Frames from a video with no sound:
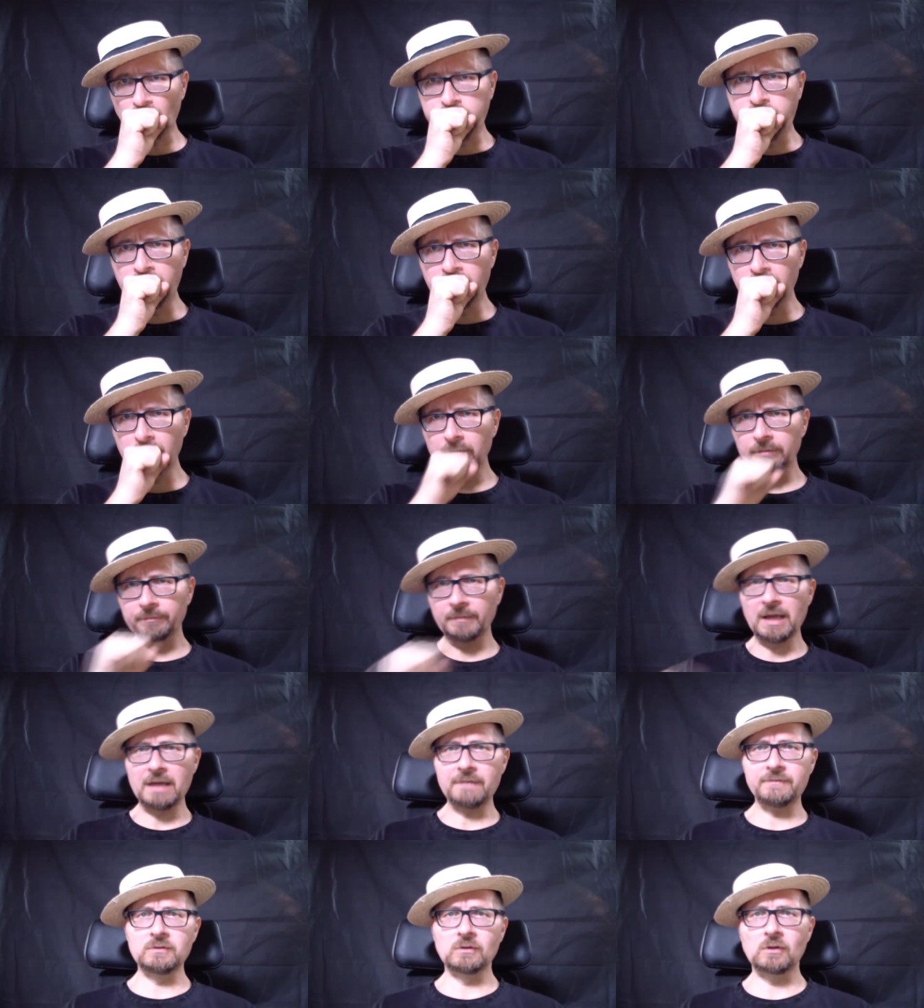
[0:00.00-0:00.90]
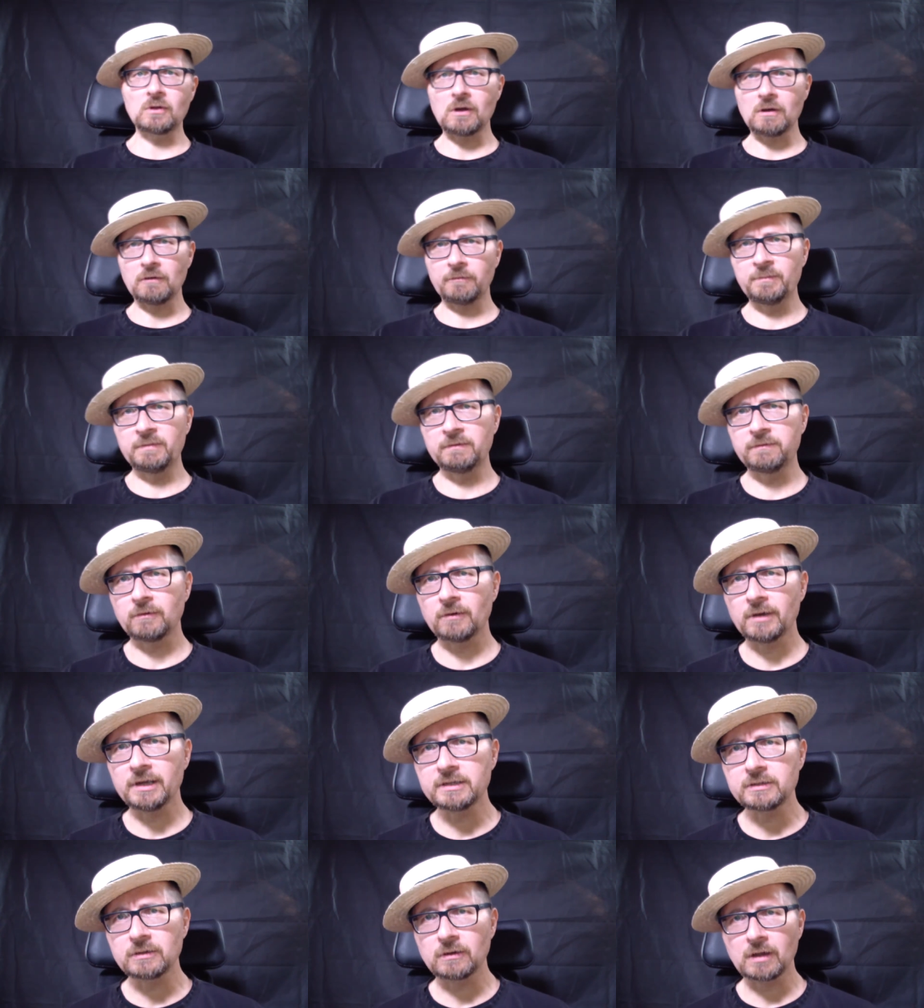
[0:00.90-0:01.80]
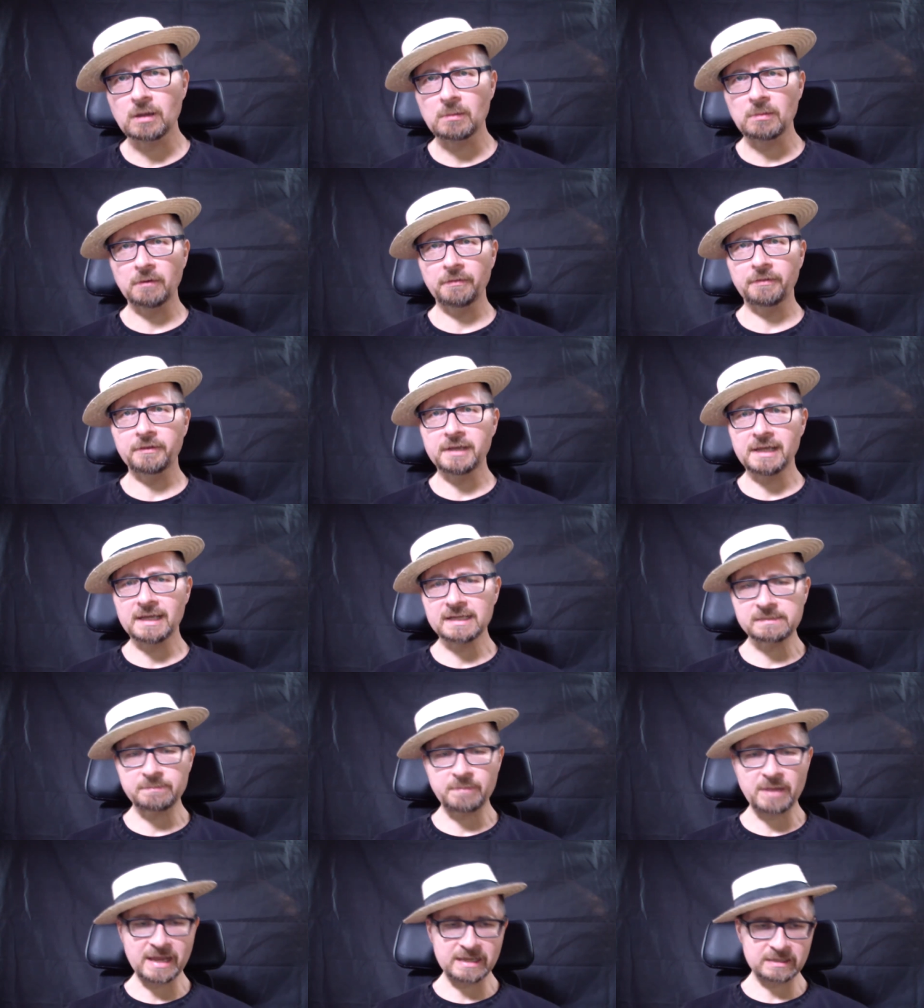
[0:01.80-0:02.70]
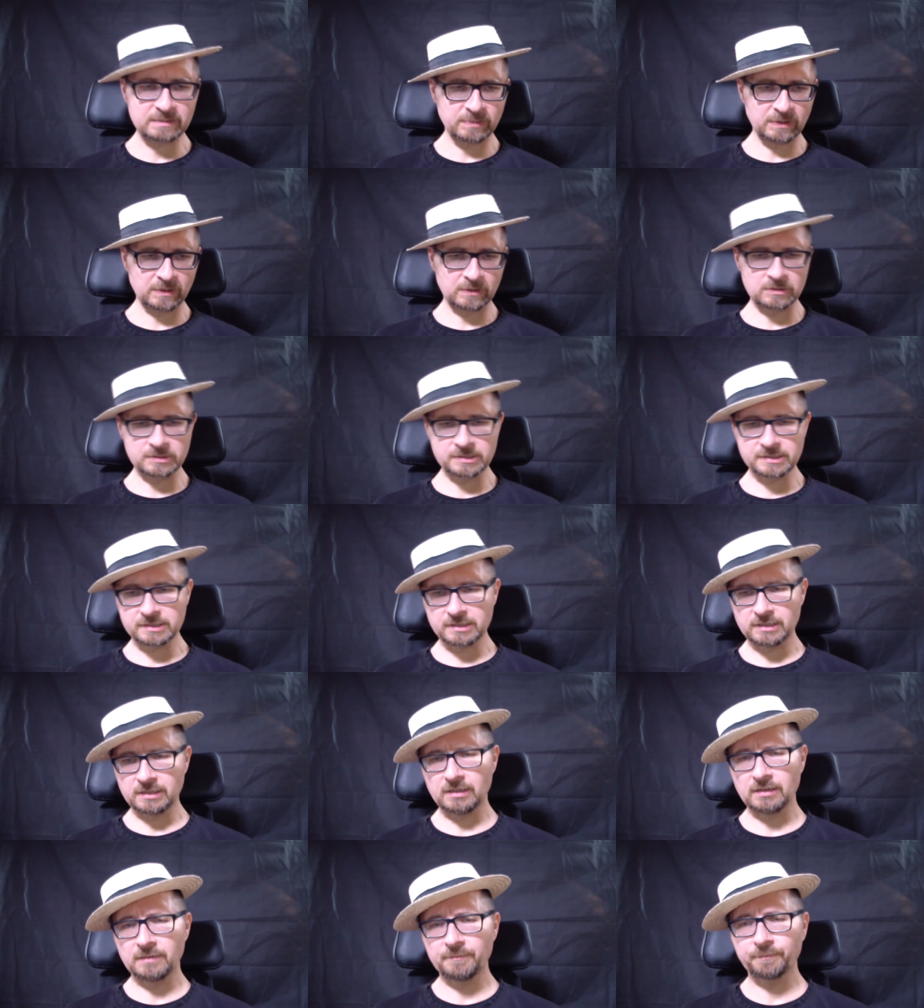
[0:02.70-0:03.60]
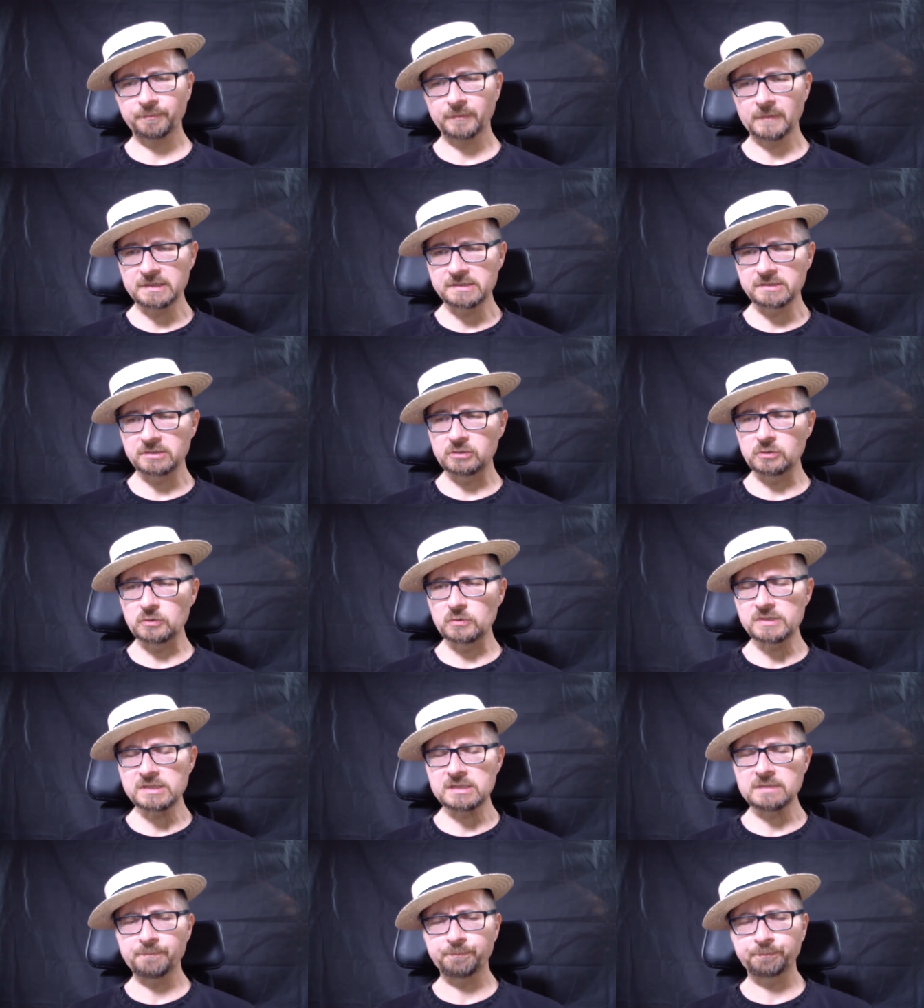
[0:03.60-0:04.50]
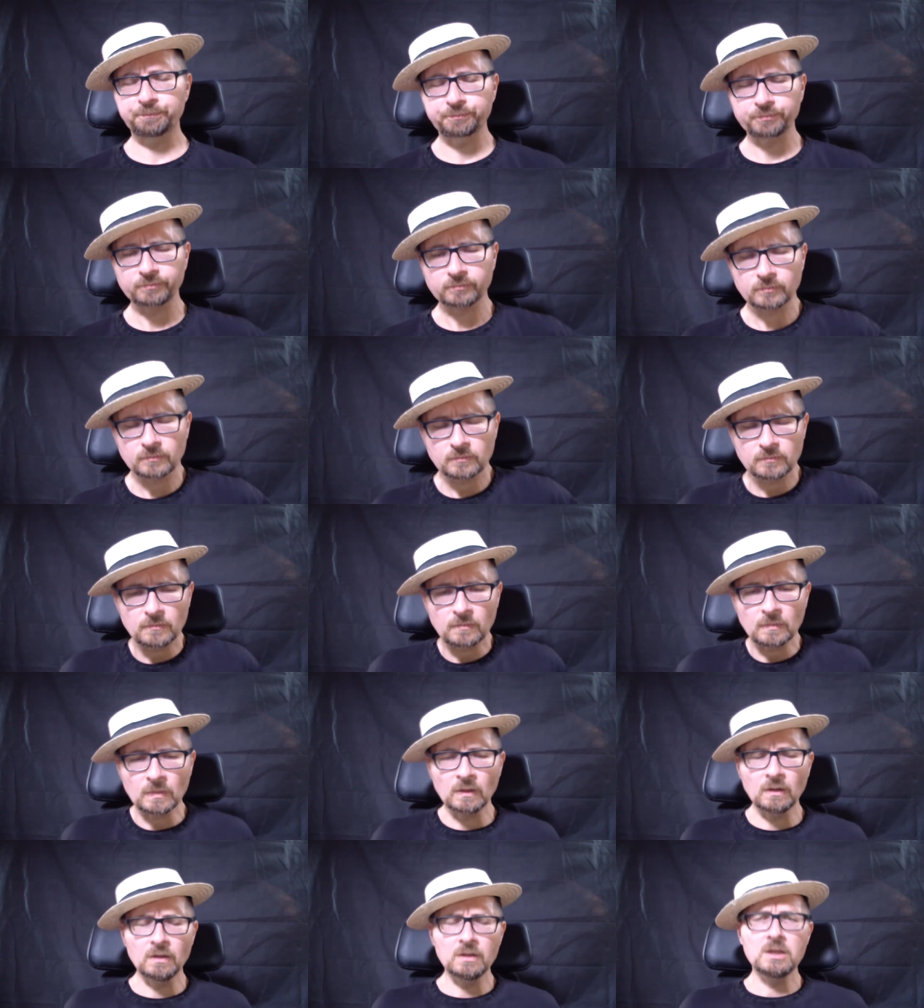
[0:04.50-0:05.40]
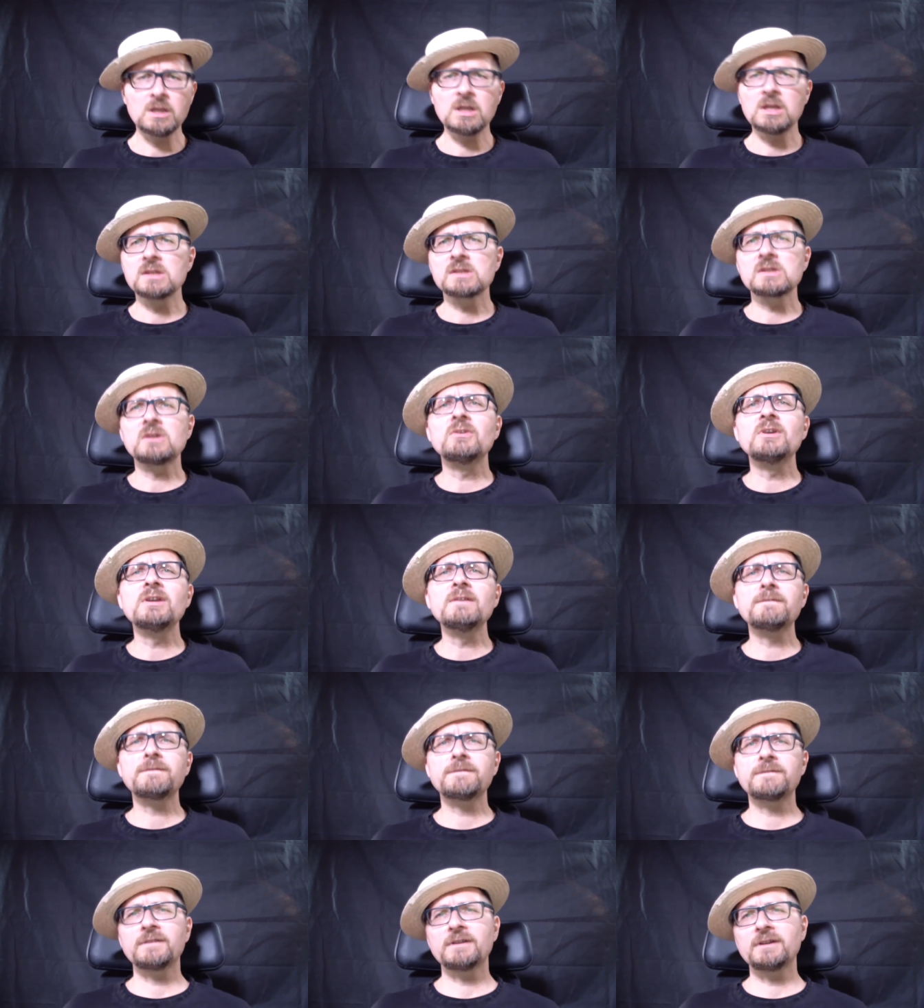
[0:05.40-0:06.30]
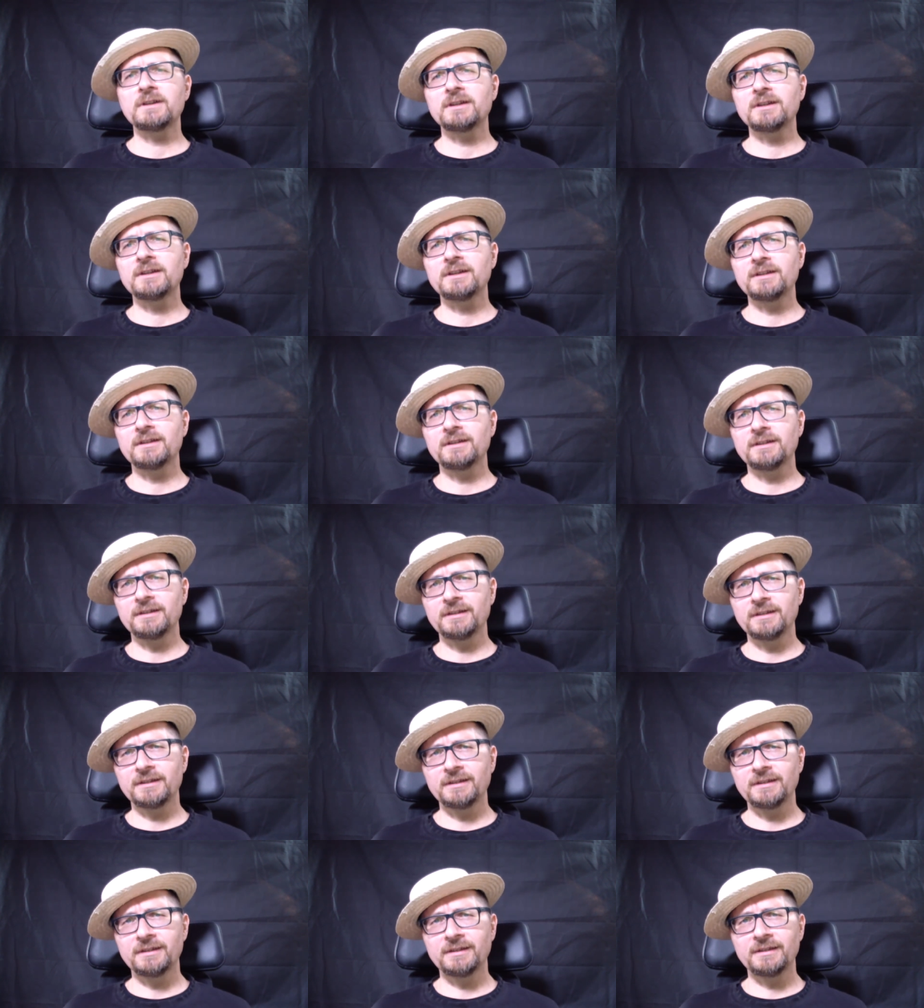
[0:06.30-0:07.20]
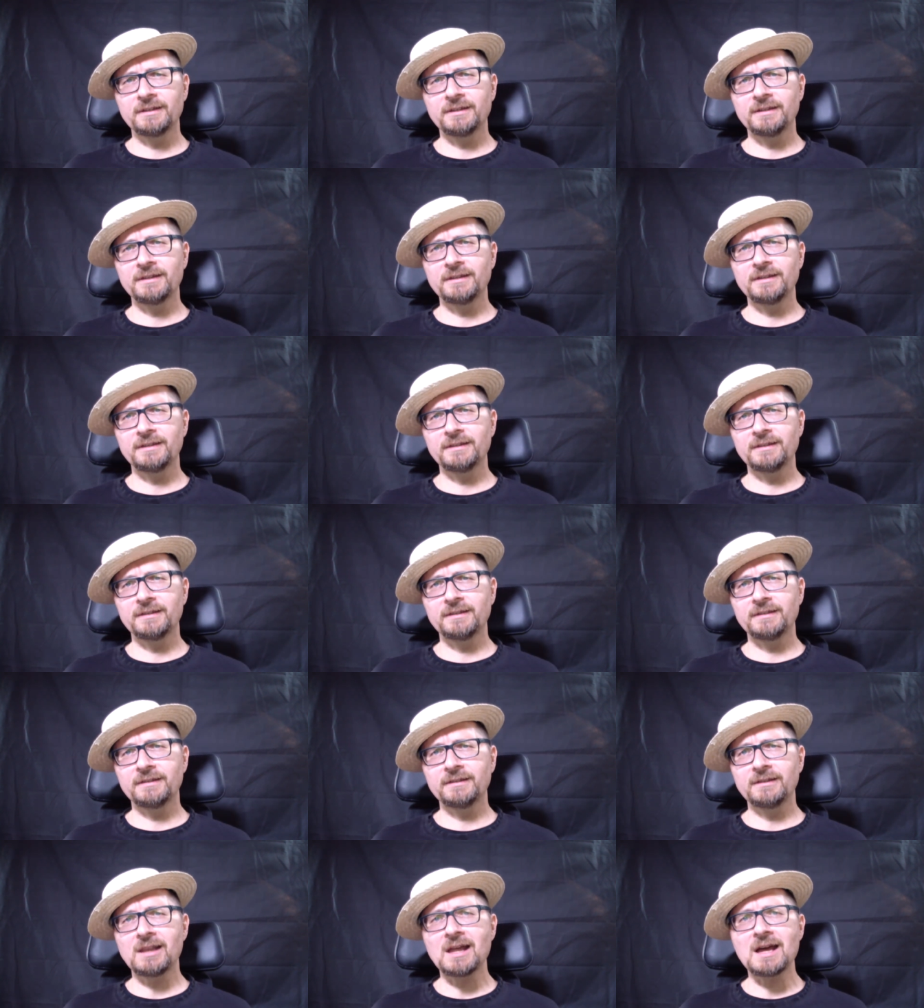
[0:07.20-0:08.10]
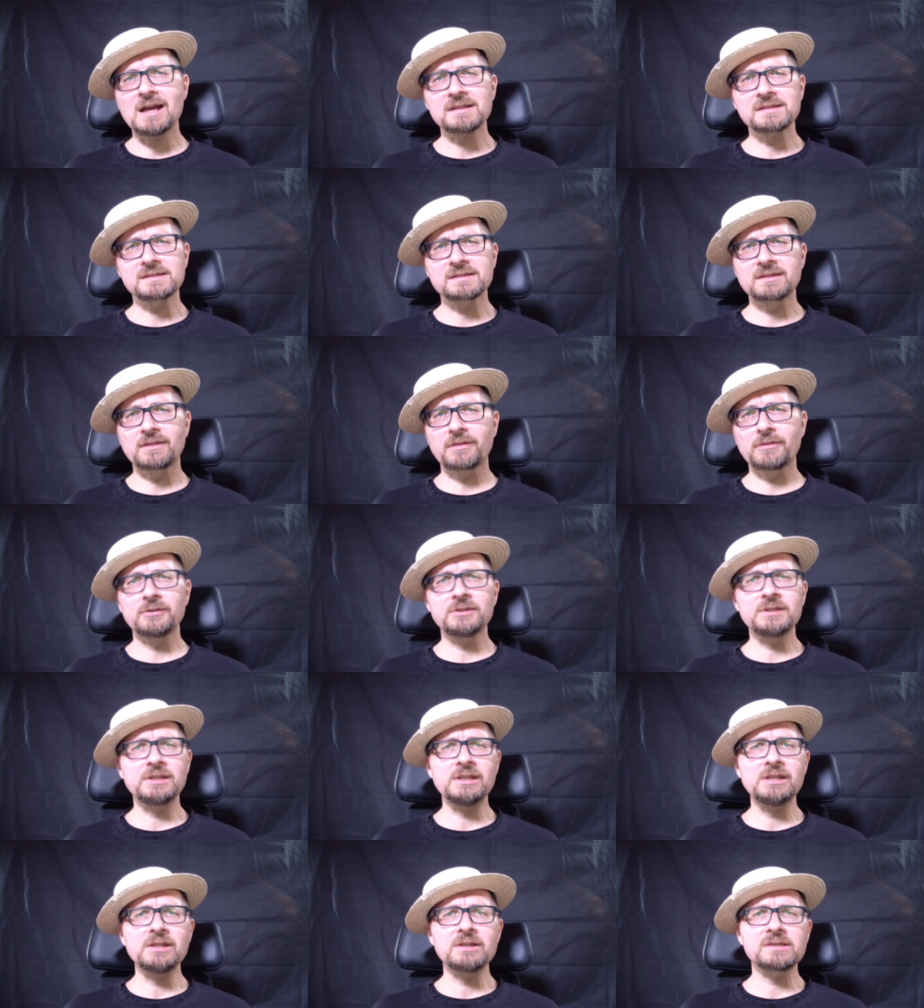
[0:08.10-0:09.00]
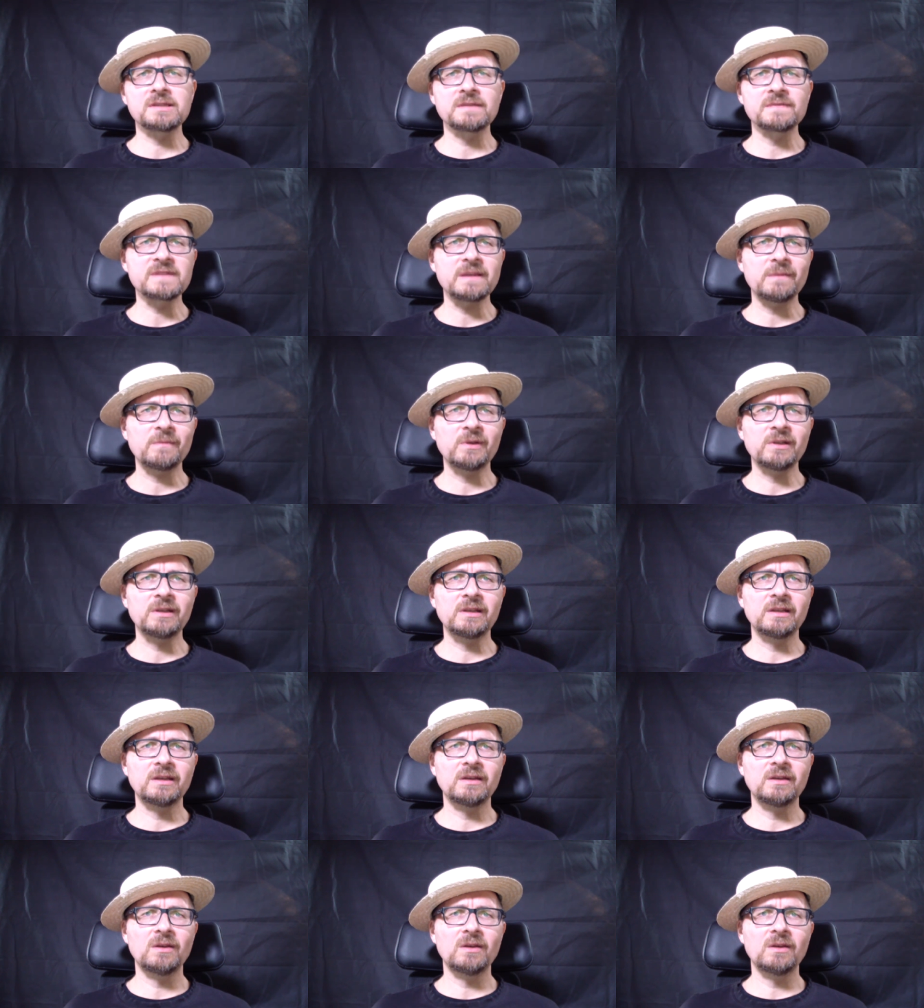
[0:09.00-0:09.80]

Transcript: I have to cough before I talk about the next band because uh, it's a doozy. So if uh, the last 30 years, if someone